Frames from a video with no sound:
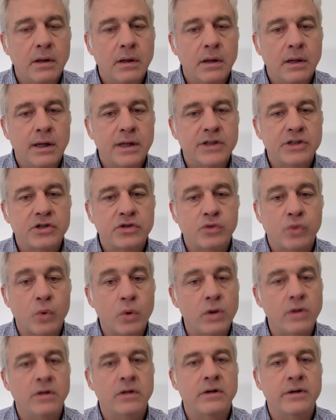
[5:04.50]

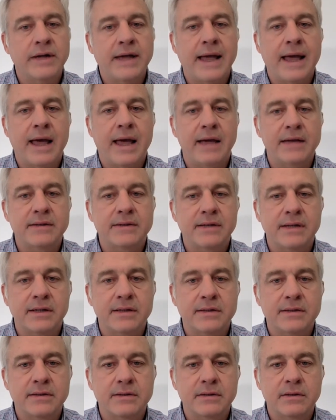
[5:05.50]
extraordinary
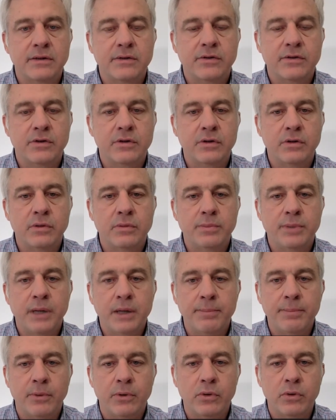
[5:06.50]
access to
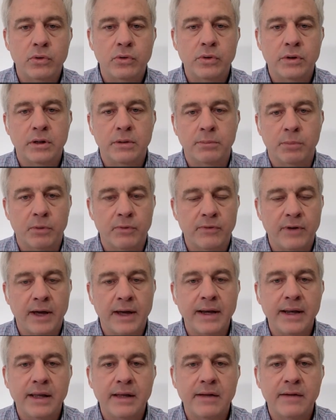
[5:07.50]
people who can
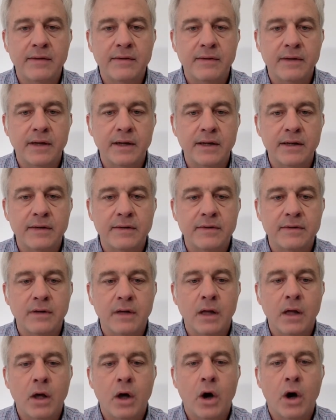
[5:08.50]
provide insights
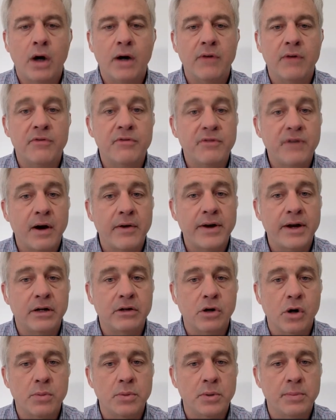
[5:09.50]
on a very
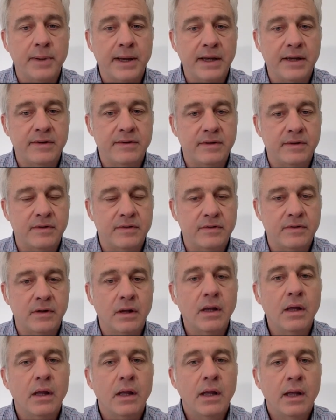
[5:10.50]
global basis.
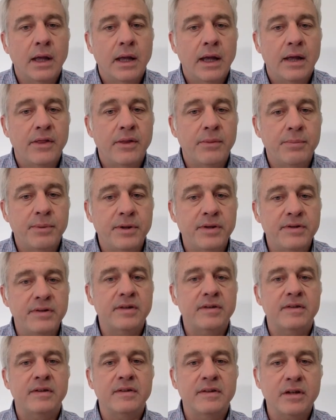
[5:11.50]
And the
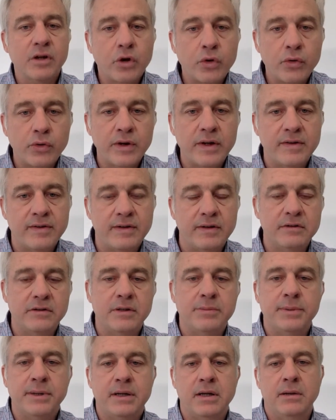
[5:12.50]
business is
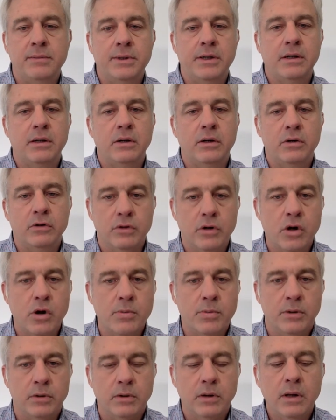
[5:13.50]
increasingly becoming
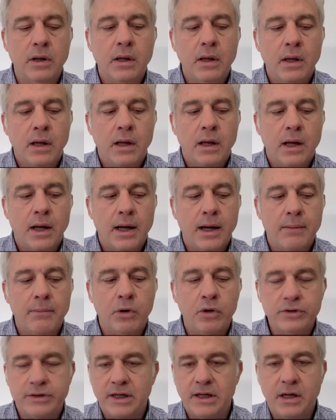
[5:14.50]
global.
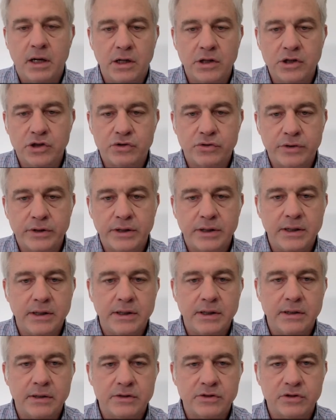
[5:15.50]

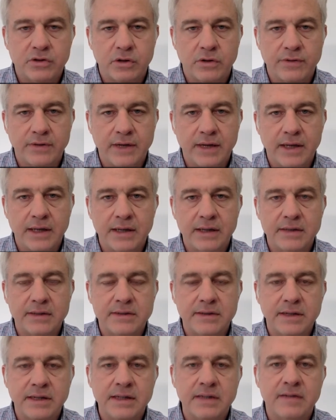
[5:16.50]
Multi-country
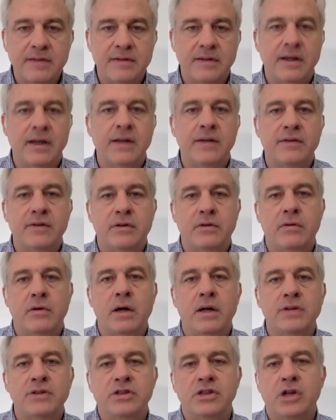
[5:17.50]
surveys, insights
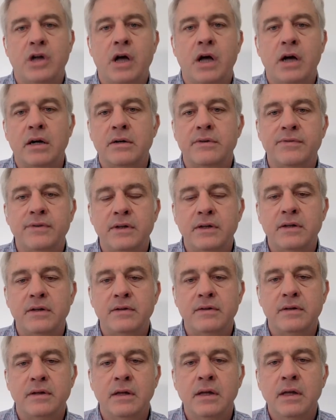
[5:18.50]
across
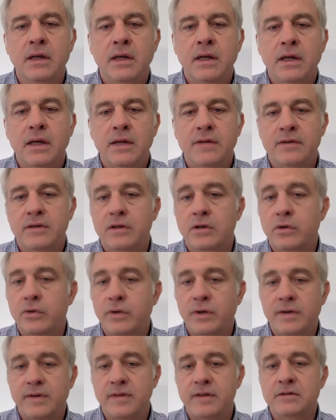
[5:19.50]
geographies is
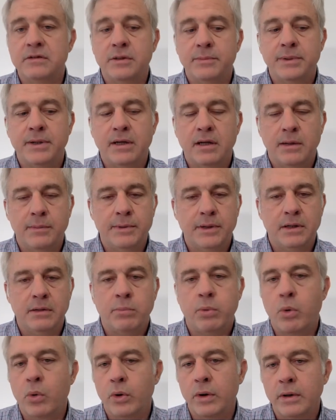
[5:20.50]
increasingly becoming
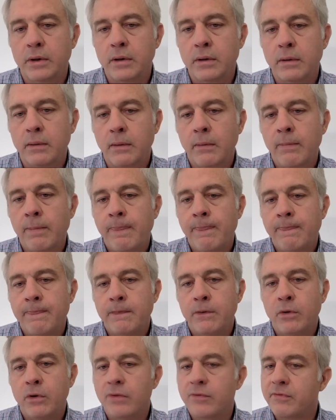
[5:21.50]
important.
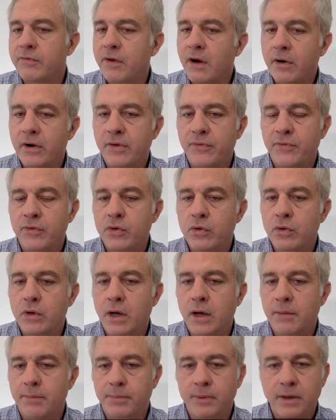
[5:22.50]
There are very few
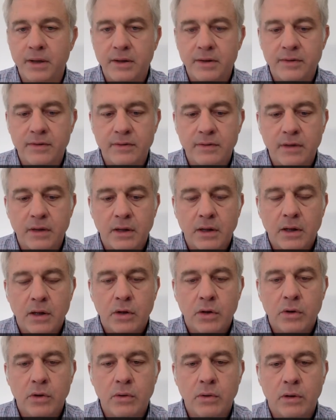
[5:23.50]
companies
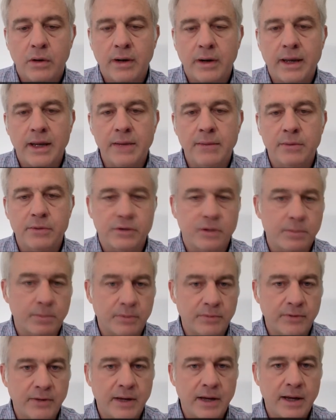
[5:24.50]
who are able to
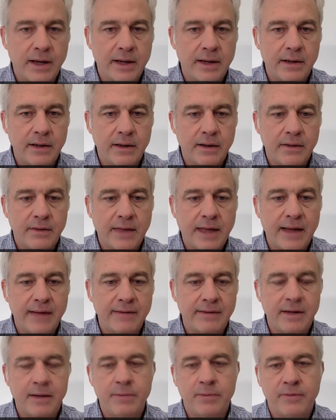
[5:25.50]
provide that
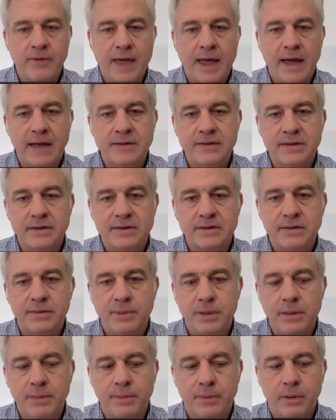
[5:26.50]
type of access to
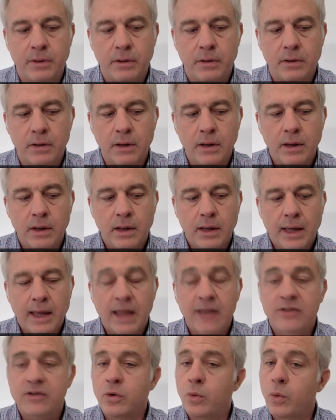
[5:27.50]
people
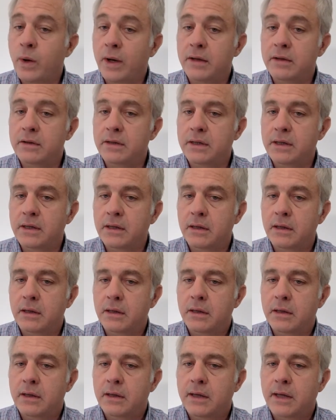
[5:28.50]
as quickly
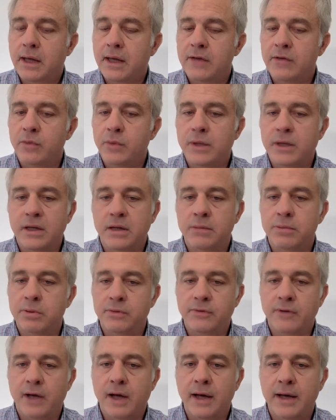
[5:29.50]
as we can
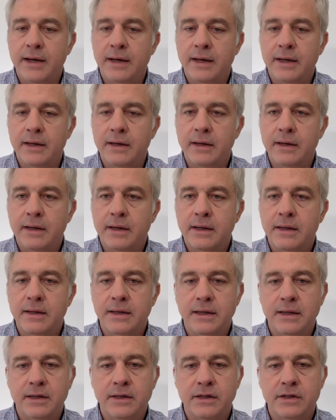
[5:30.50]
provide it in
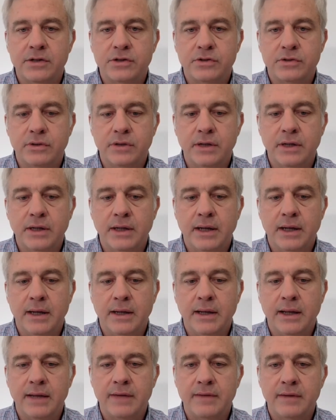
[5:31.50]
the industry,
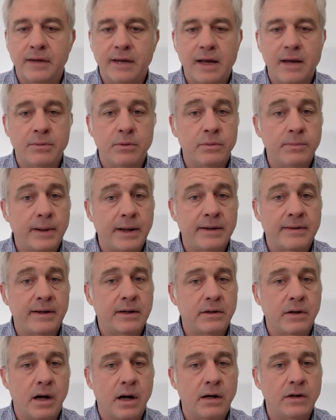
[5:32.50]
and that's enabled by
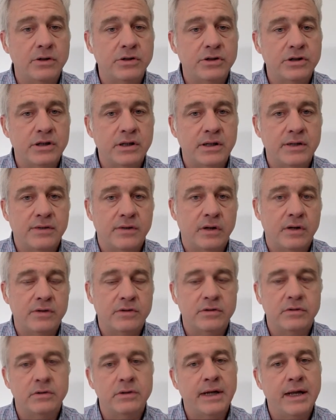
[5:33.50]
technology. It's
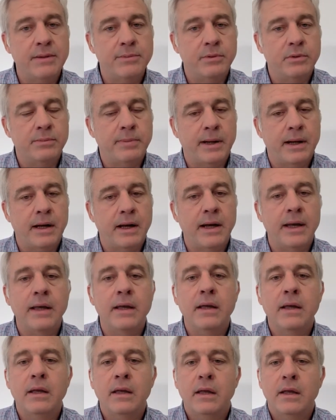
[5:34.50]
also enabled by
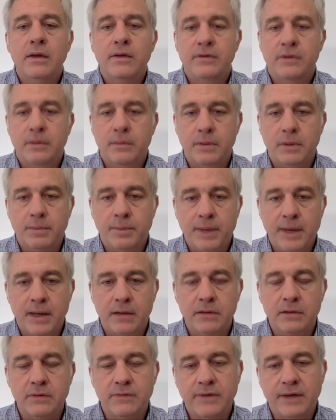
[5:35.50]
some of the
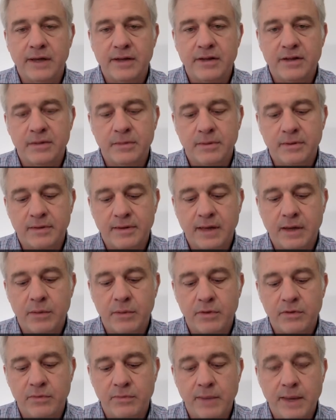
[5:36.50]
panel investments that
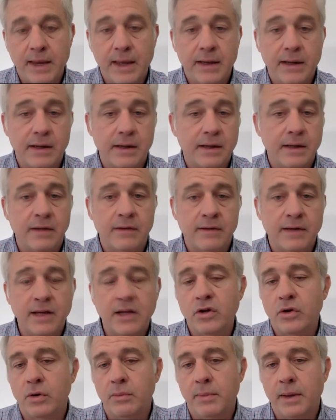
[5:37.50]
we've made and
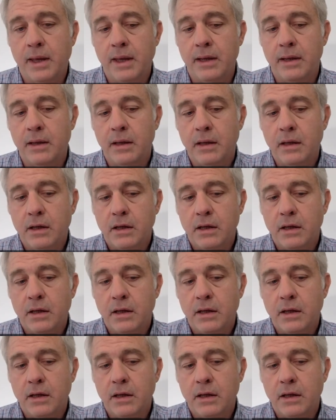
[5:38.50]
continue to make.